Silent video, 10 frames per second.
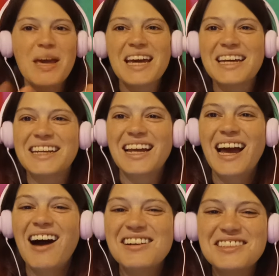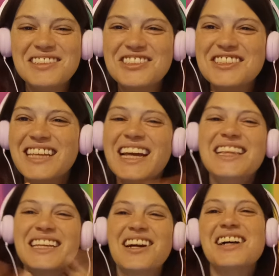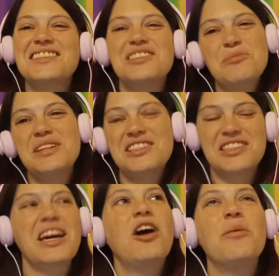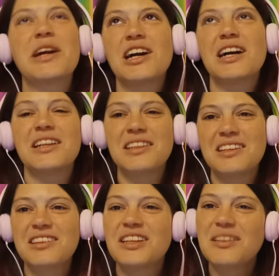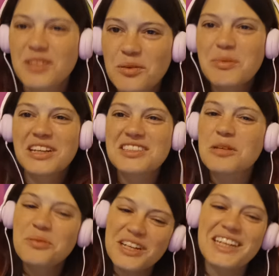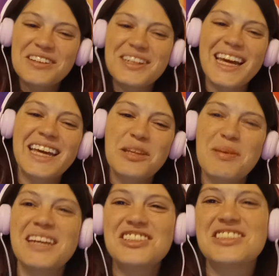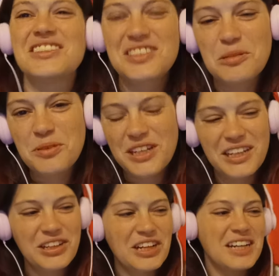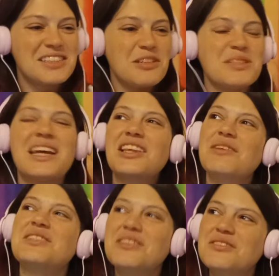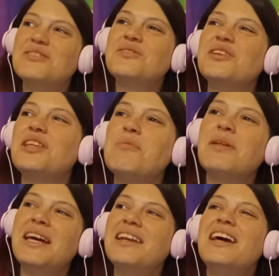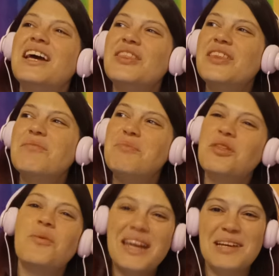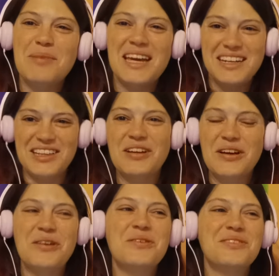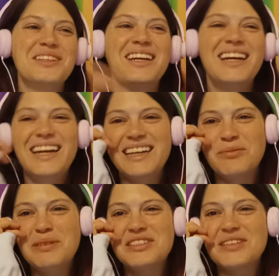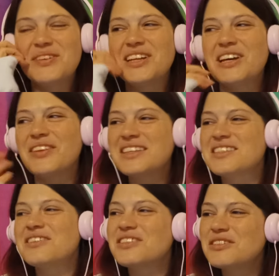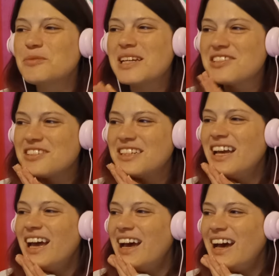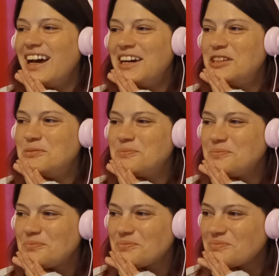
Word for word: man also just the costumage the, oh my god the, the, the, women look so pretty okay the band just looks so pretty in their costumes and i thought it was so so cool that they played the, the wedding band in their own uh, music video that's so so special um